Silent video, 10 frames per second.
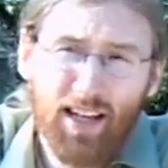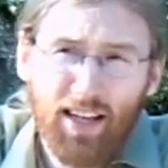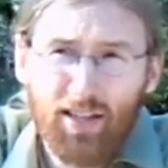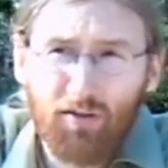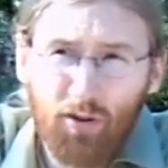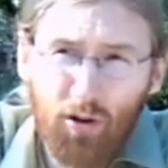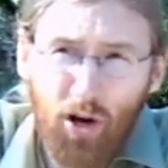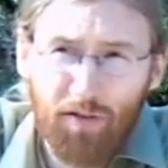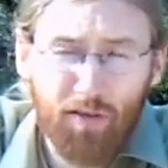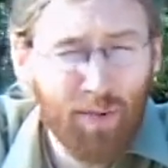So if you've
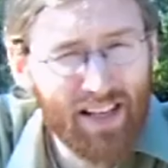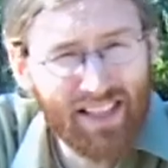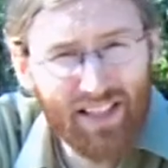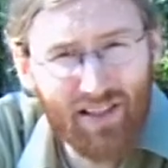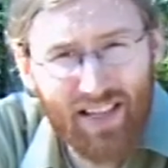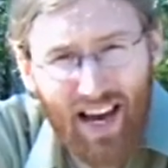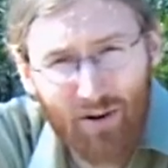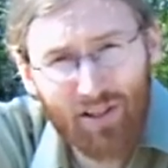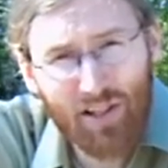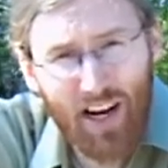ever been to the Sears
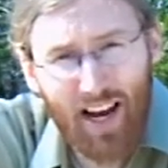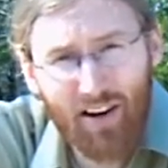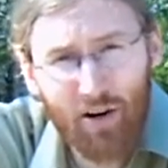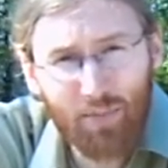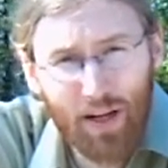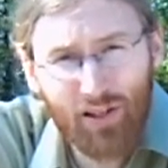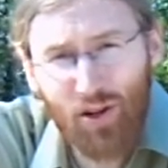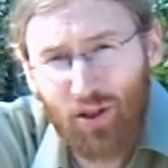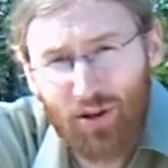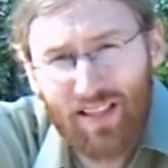Tower in Chicago, picture
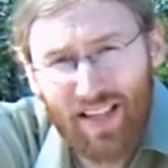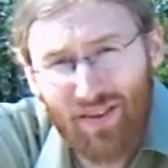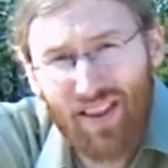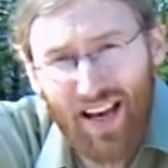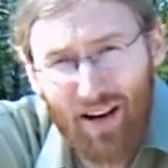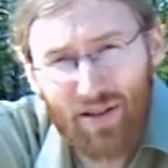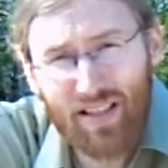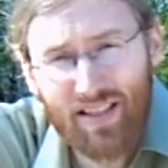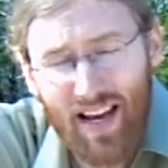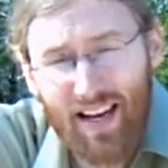
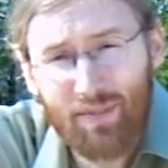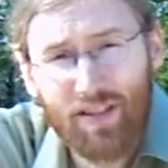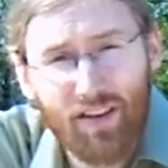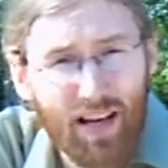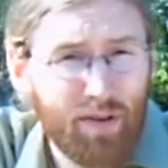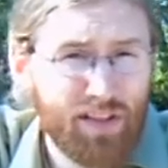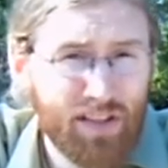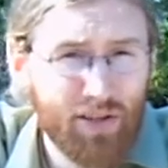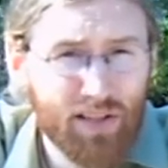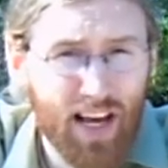37,000 times the volume of the
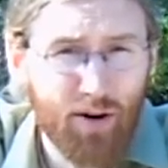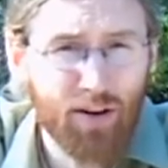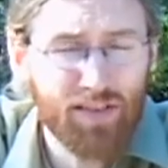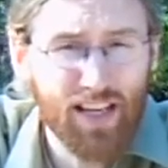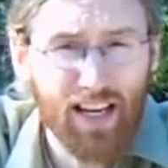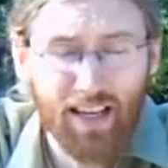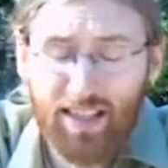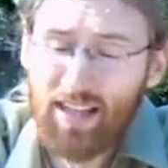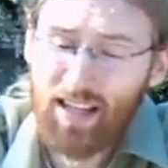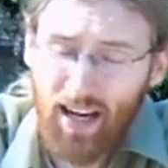Sears Tower of sand,
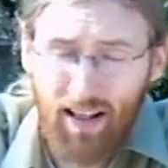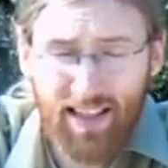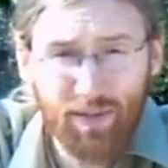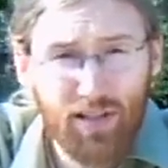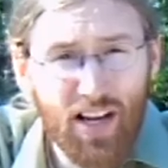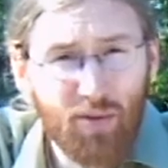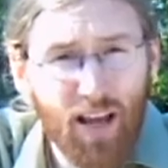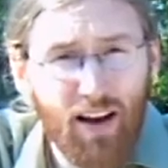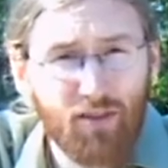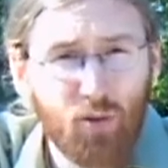and that's how much data we
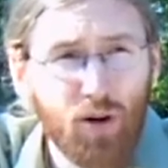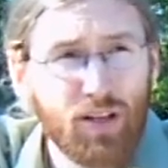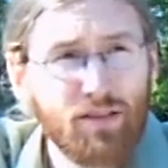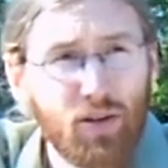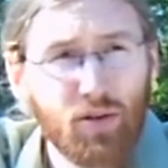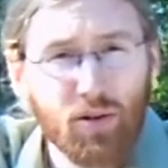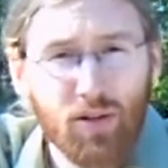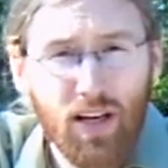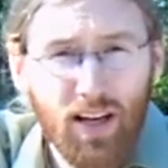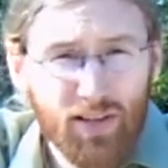have in the world to look through.
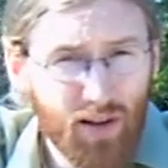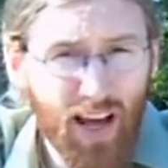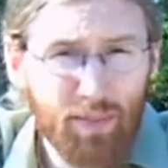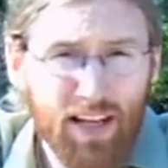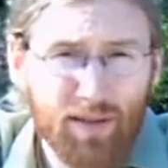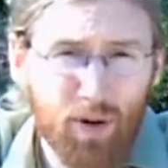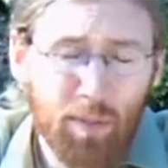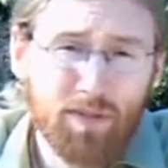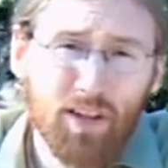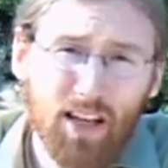So it kind of makes the
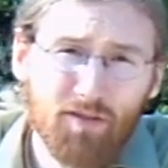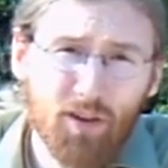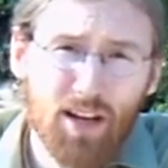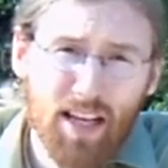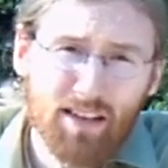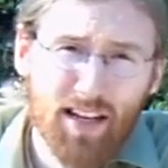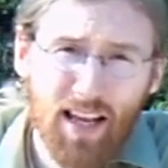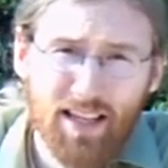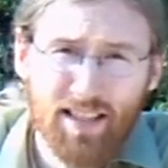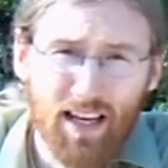problem of looking for a needle in a
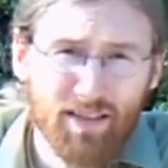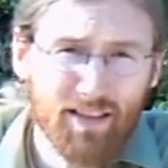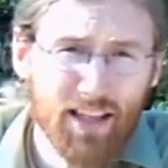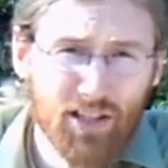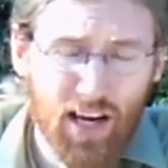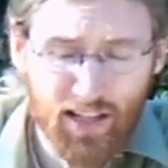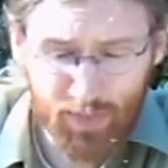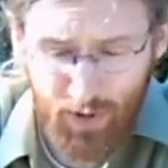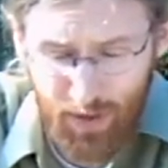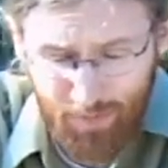haystack look like
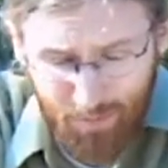child's play.